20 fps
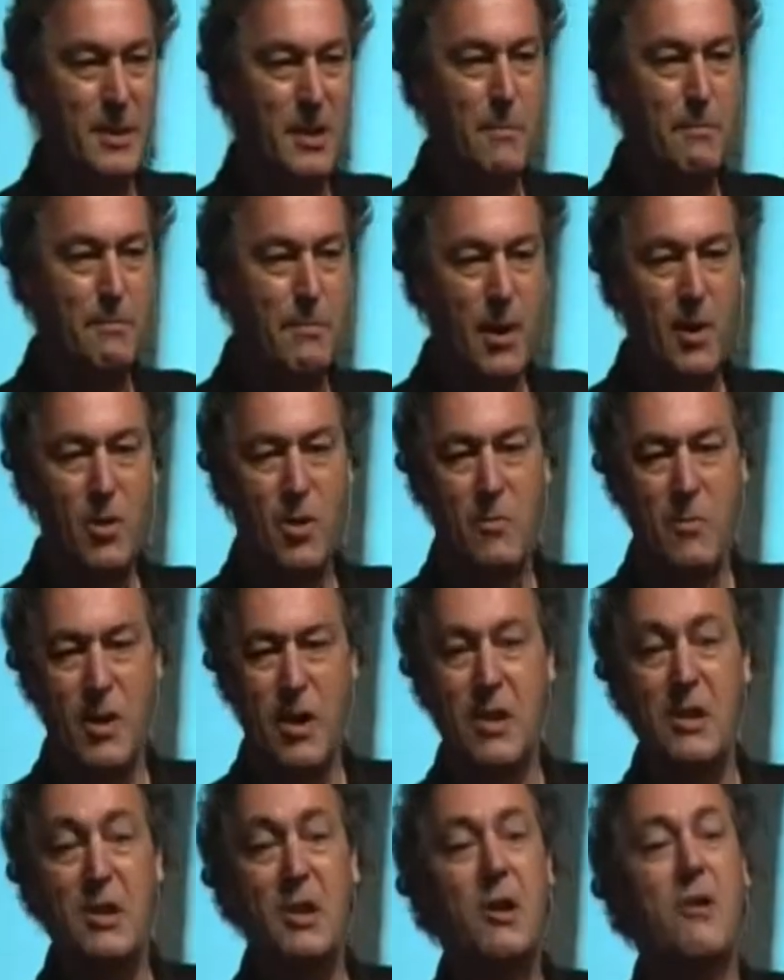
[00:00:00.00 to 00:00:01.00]

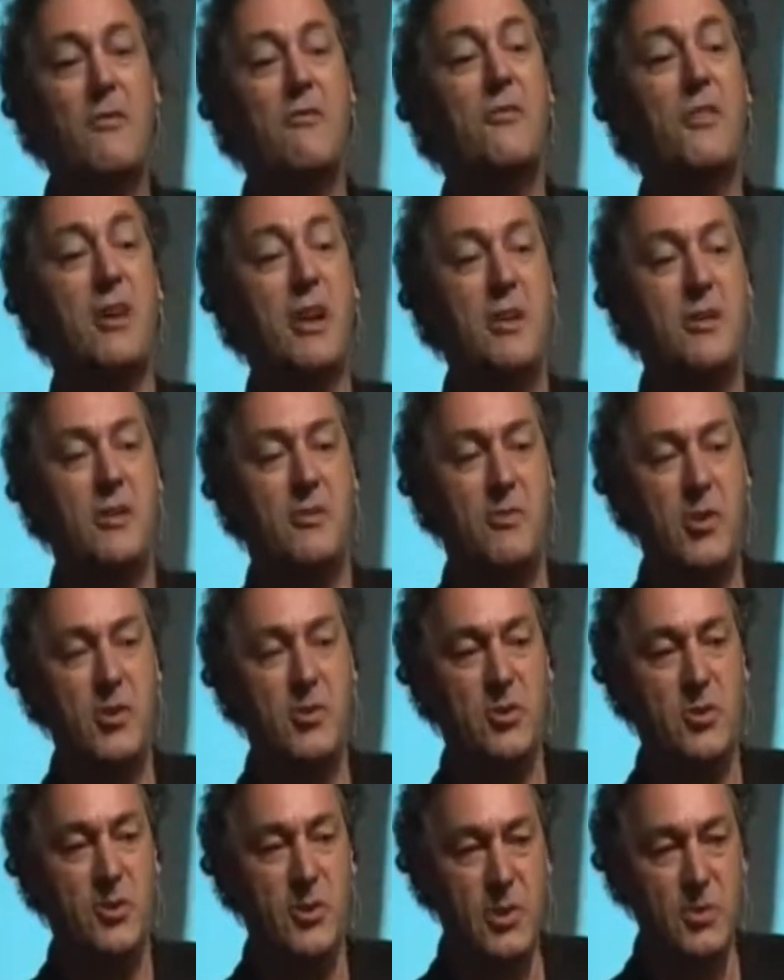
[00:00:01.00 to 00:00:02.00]
Empowerment of the individual